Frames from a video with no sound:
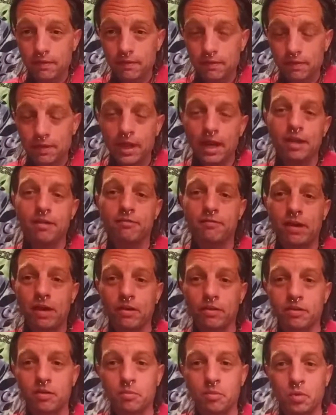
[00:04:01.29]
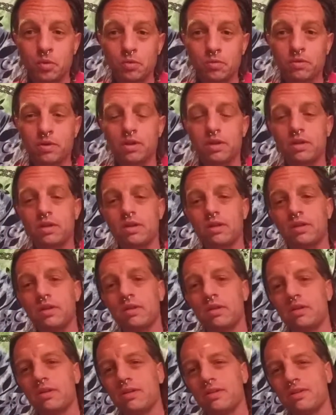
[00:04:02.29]
then I found the moon.
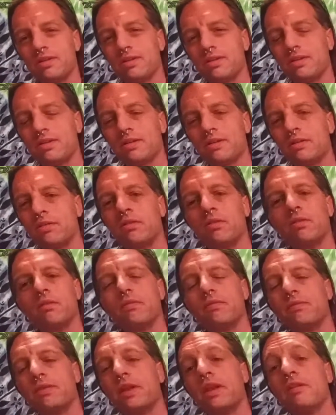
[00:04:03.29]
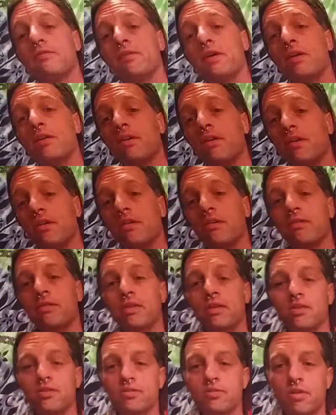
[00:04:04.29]
No, then I found the earth
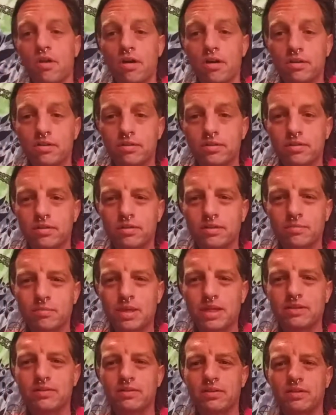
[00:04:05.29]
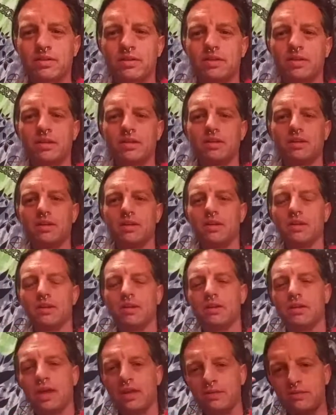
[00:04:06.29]
and the stars, basically.
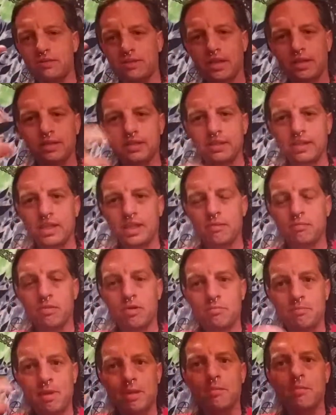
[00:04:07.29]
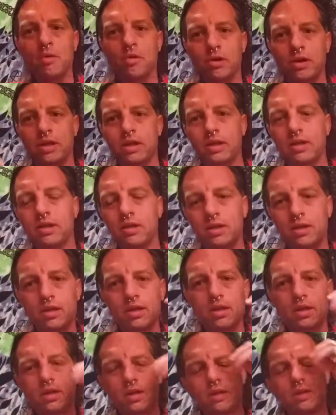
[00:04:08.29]
I just had to keep remembering.
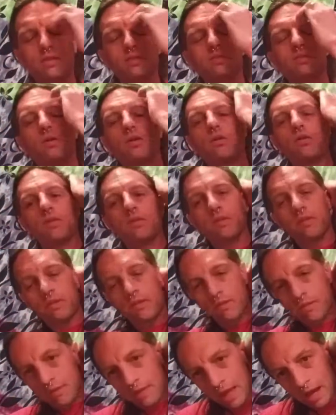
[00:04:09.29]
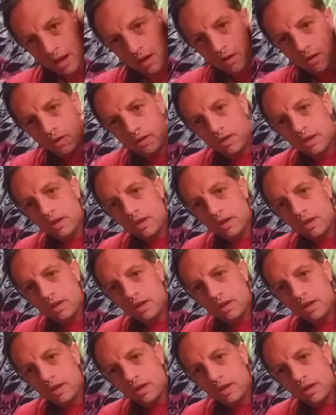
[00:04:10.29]
So now,